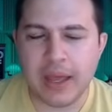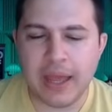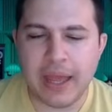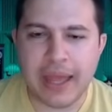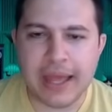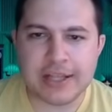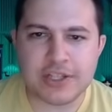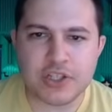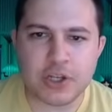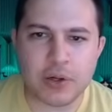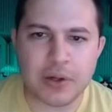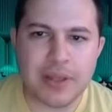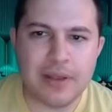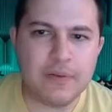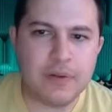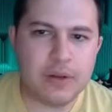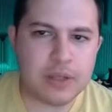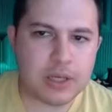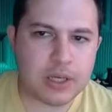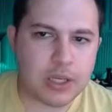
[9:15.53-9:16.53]
And so
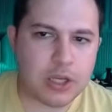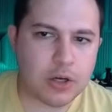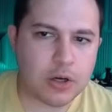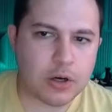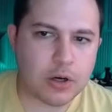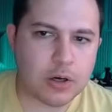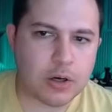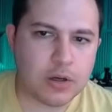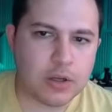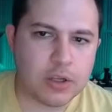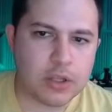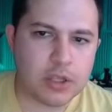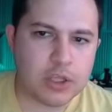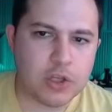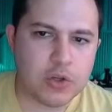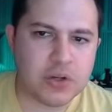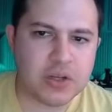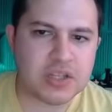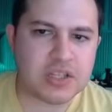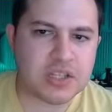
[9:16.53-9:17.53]
even here,
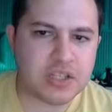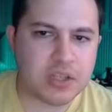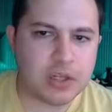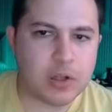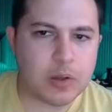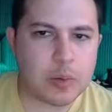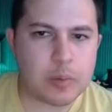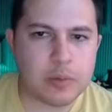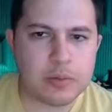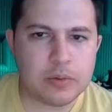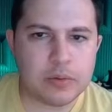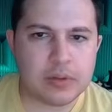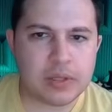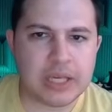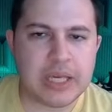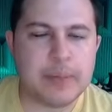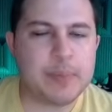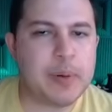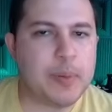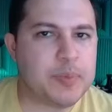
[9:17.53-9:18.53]
you can still
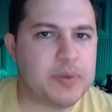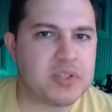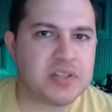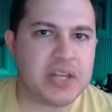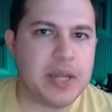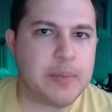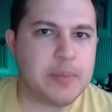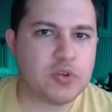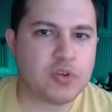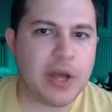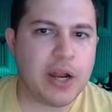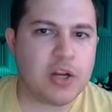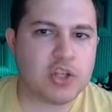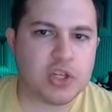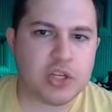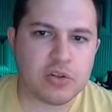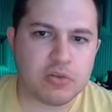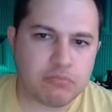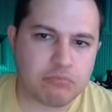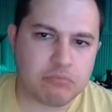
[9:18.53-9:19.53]
keep up the same
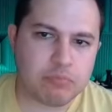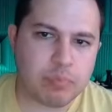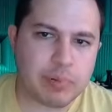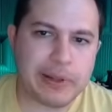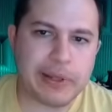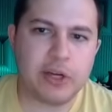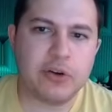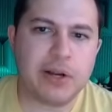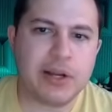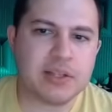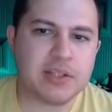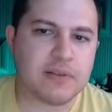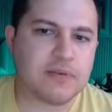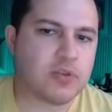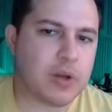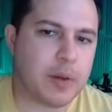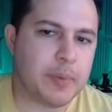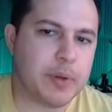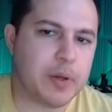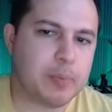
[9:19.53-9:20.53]
strategy. Play aggressive.
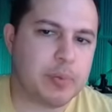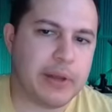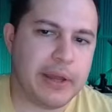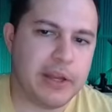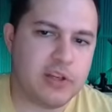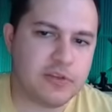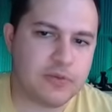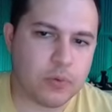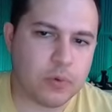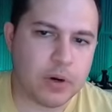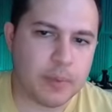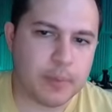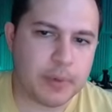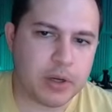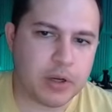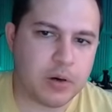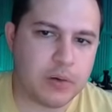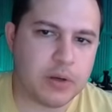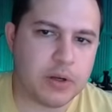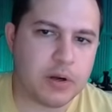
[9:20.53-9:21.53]
So I'm going to play h4. I'm
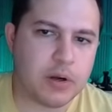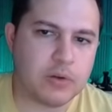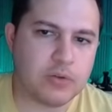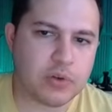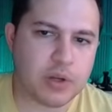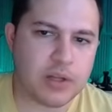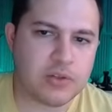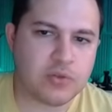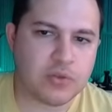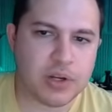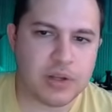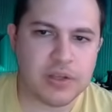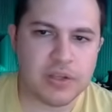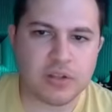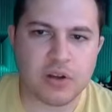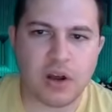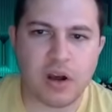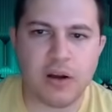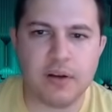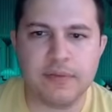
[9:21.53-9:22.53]
going to go here, try to trade
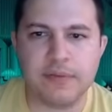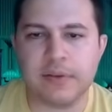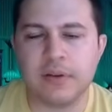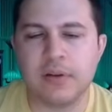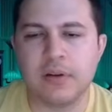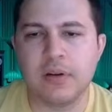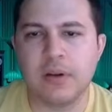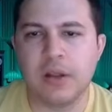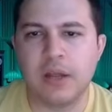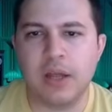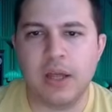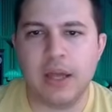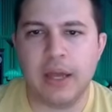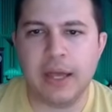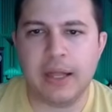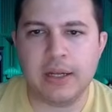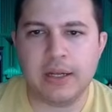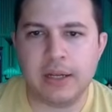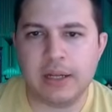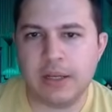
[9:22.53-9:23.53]
this off and
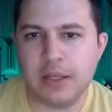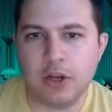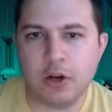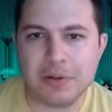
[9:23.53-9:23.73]
you know,